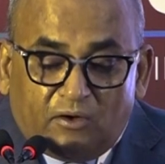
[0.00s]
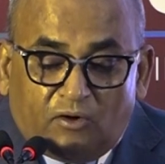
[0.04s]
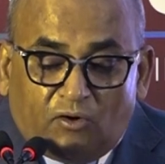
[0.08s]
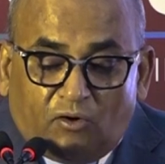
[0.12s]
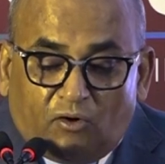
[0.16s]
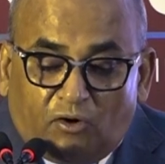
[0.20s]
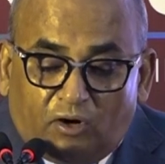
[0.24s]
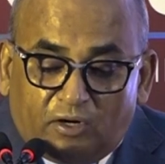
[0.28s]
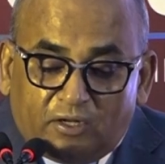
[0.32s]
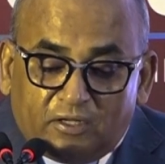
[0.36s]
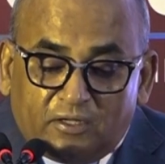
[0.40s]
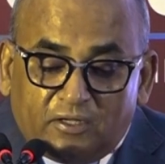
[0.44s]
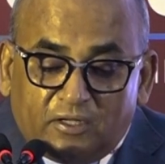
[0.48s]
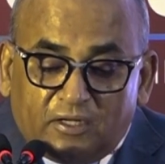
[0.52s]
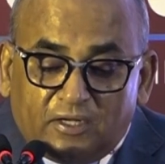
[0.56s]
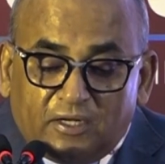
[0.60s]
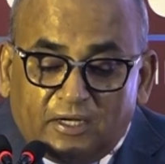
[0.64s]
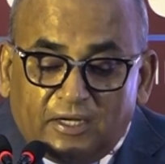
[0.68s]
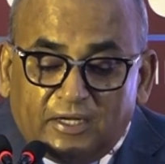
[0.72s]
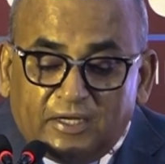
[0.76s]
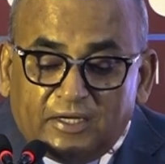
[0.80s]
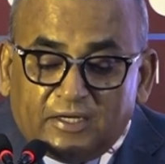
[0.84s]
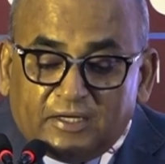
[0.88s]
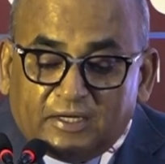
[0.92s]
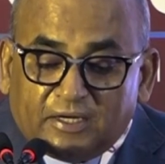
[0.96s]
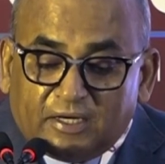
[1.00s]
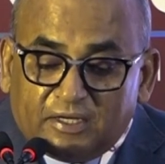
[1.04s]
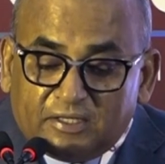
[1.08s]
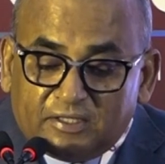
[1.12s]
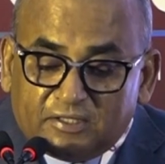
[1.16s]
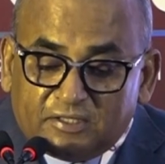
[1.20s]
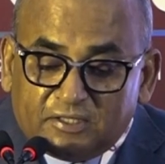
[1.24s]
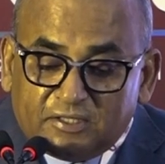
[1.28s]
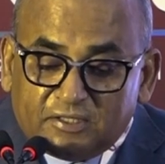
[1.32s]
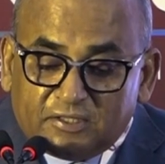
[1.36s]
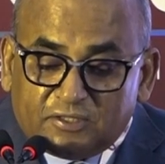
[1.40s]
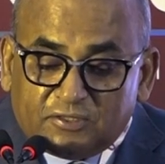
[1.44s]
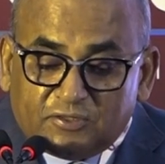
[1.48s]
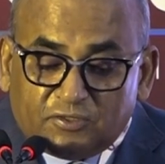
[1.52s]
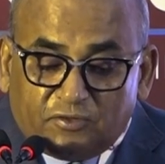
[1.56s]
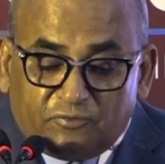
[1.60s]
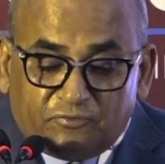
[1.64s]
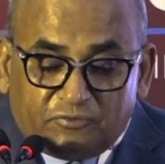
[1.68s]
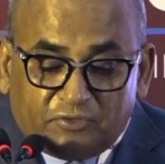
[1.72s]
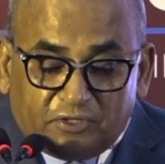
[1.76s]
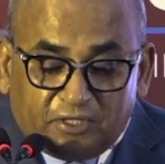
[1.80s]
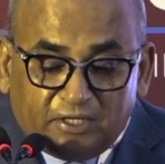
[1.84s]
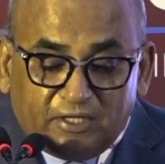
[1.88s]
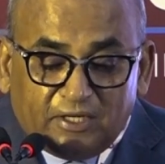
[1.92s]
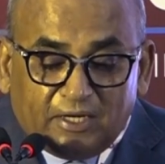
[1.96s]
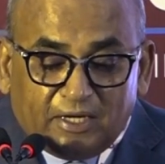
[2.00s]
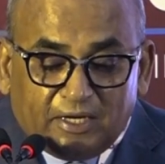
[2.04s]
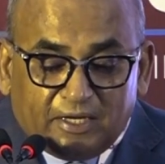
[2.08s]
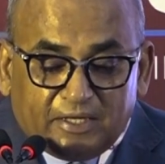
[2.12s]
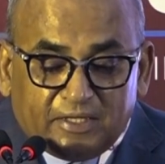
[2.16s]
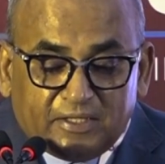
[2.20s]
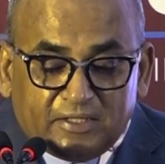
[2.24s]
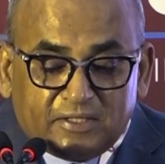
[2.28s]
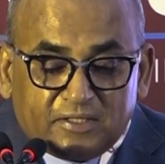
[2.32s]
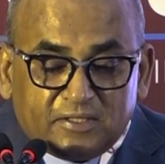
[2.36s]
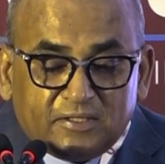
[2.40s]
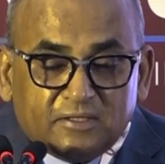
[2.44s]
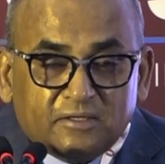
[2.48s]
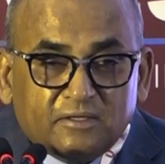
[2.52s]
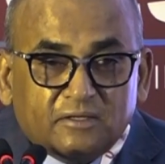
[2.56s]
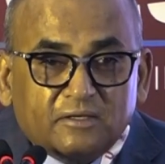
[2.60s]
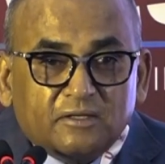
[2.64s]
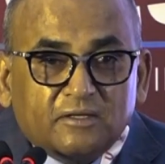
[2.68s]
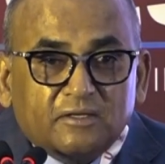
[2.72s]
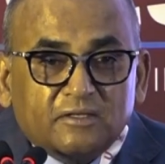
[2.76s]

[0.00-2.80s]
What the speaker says: Ordinarily, it consists of 3 lines.